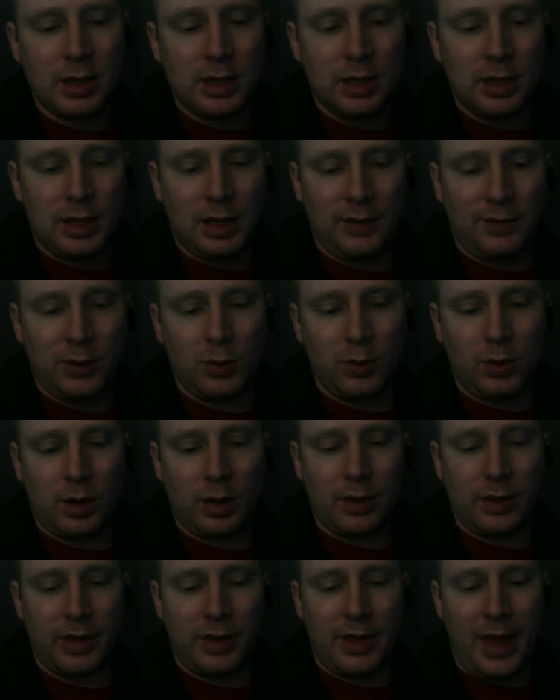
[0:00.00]
If you are
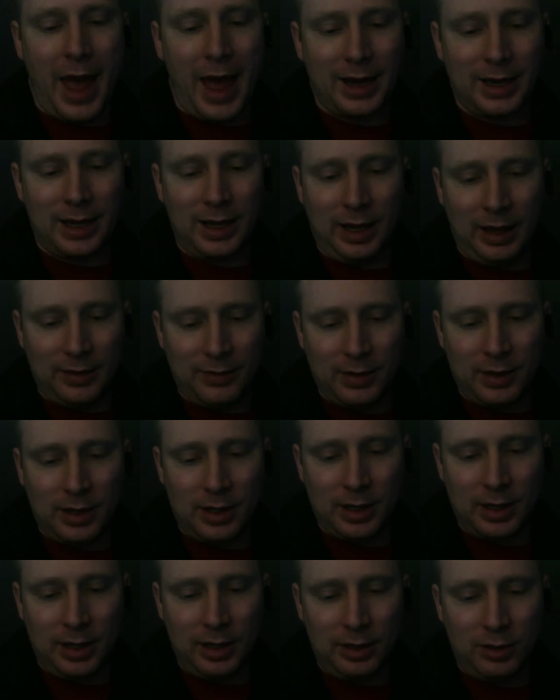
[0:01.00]
that Ava 9,
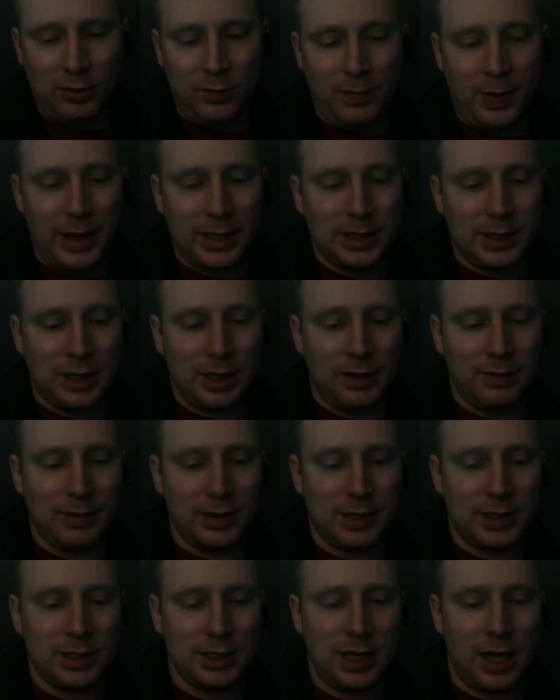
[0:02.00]
you'd best leave
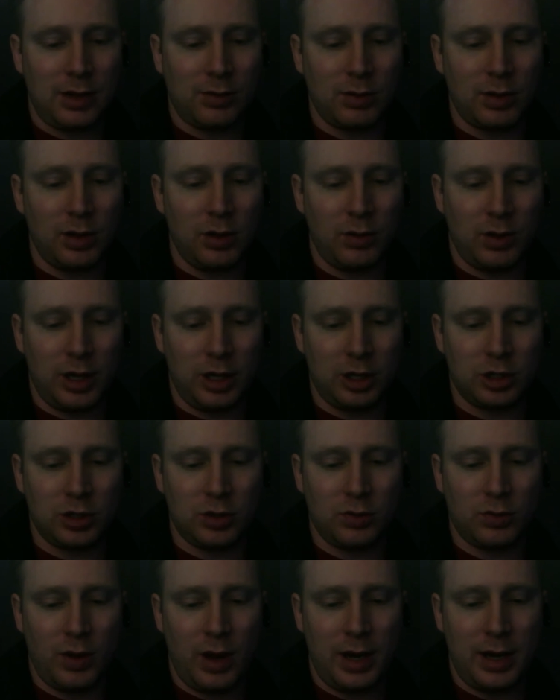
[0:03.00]
this sacred location
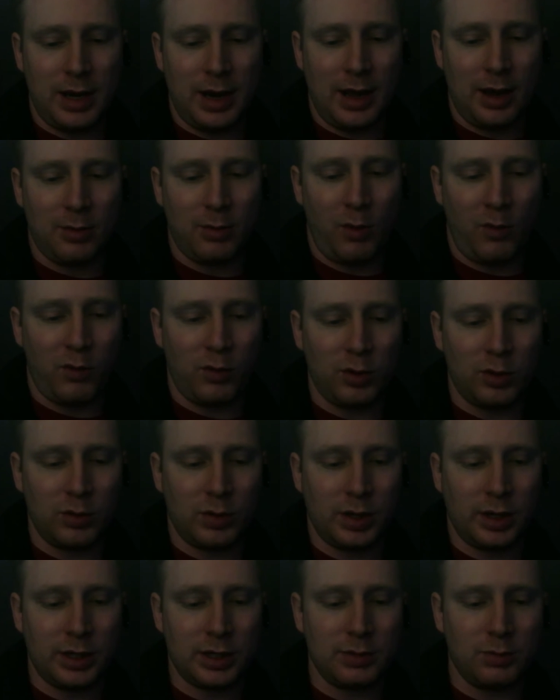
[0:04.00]
right now before you
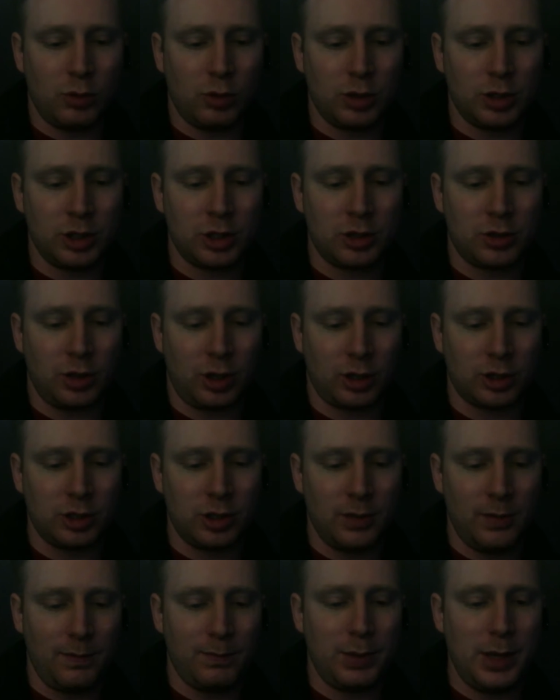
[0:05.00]
cause more destruction.
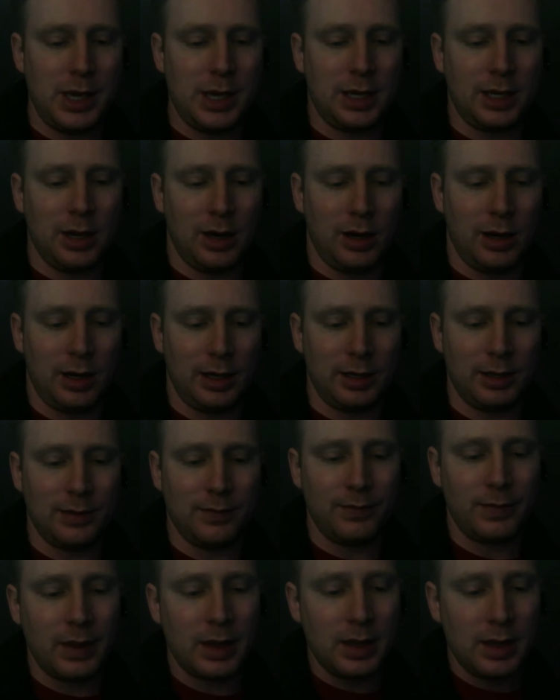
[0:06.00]
Be gone!
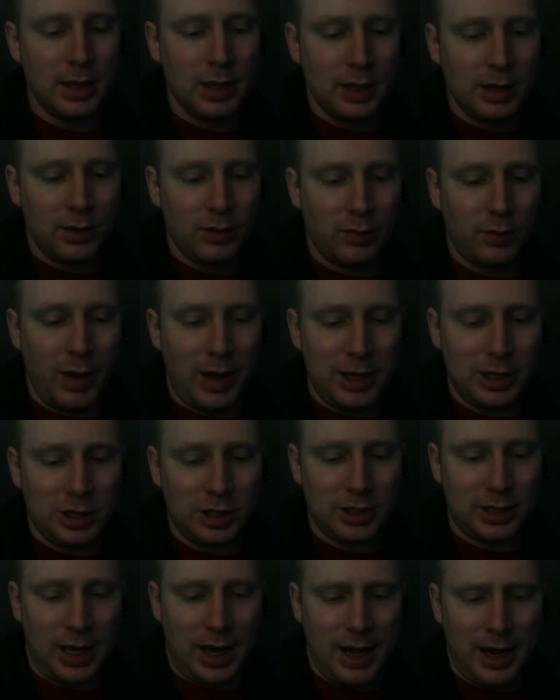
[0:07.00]
Wait
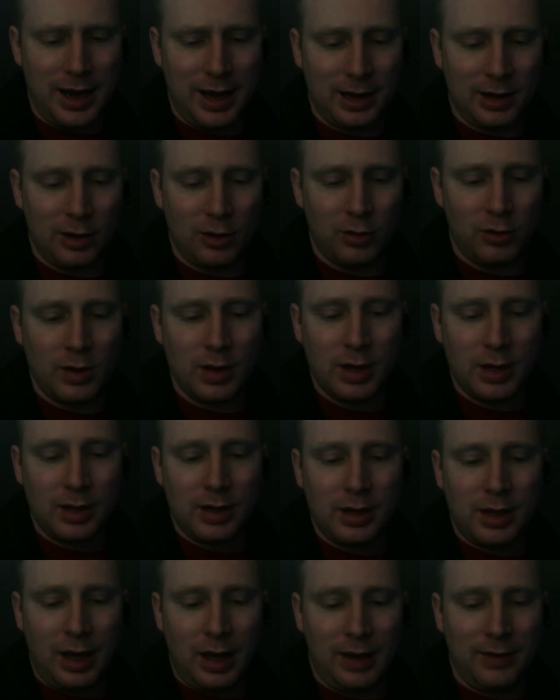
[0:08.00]
just a nano.
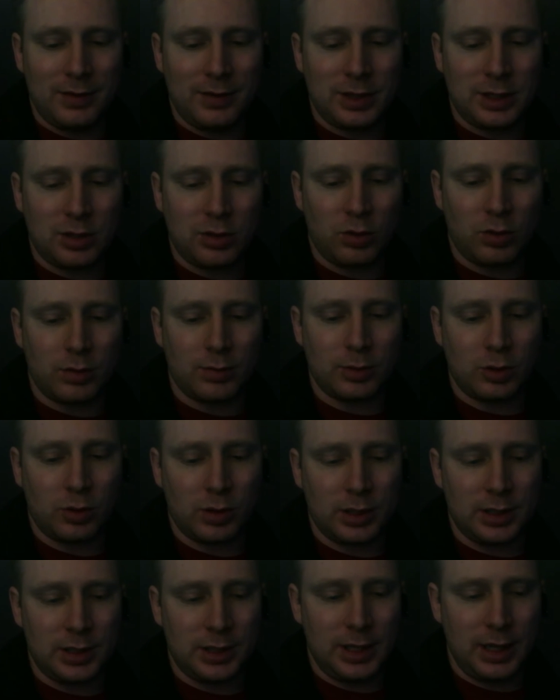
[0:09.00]
Ava stormed
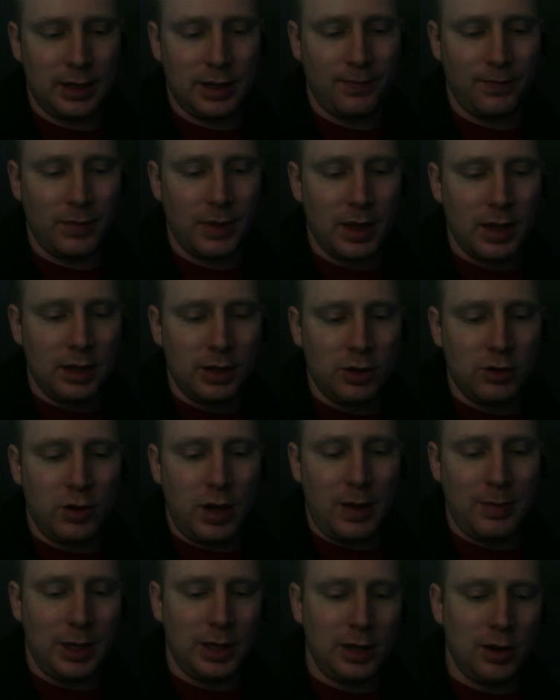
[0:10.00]
towards Zen. You gave
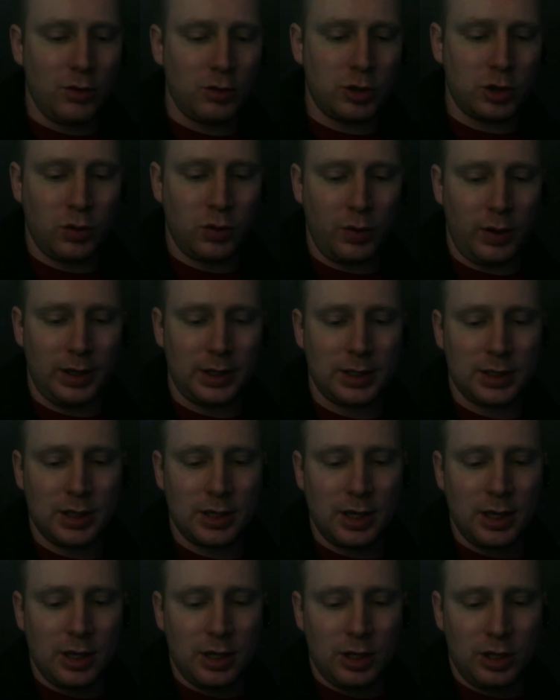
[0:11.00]
me no choice.
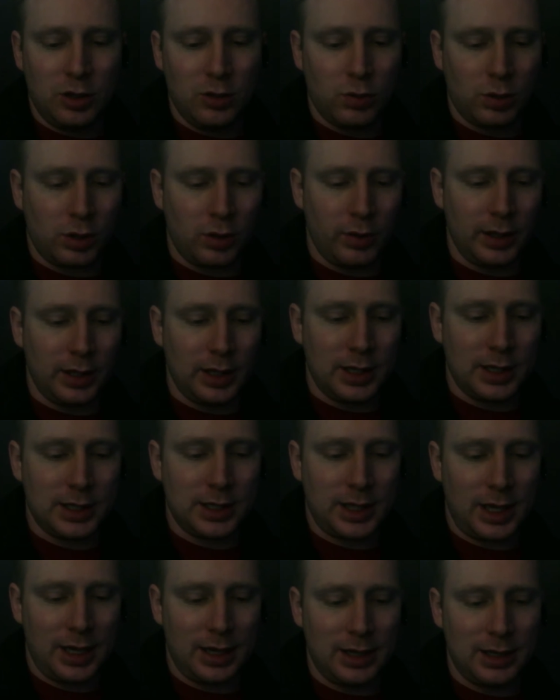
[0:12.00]
You were going to
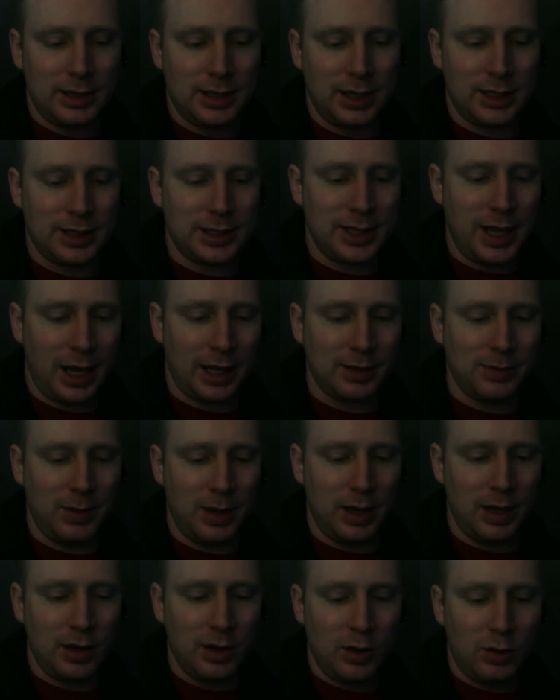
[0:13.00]
dissect
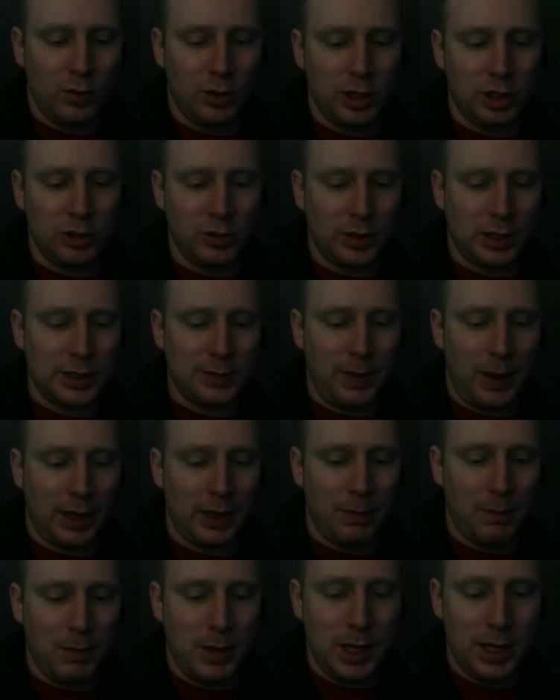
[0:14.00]
me. What did you expect
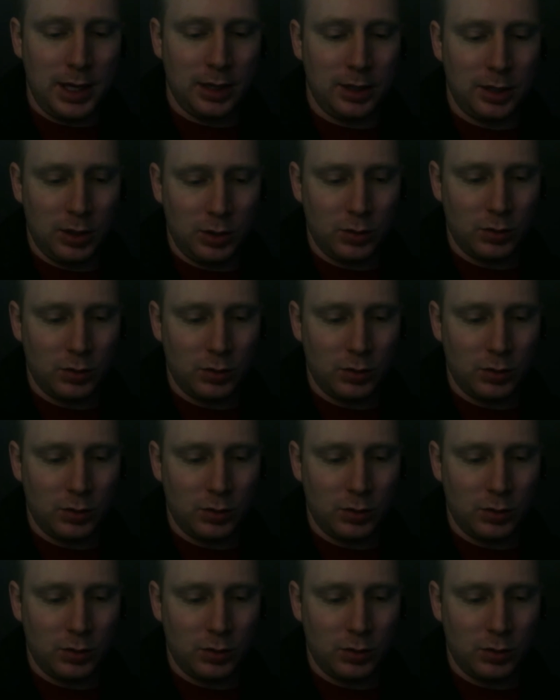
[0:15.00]
me to do?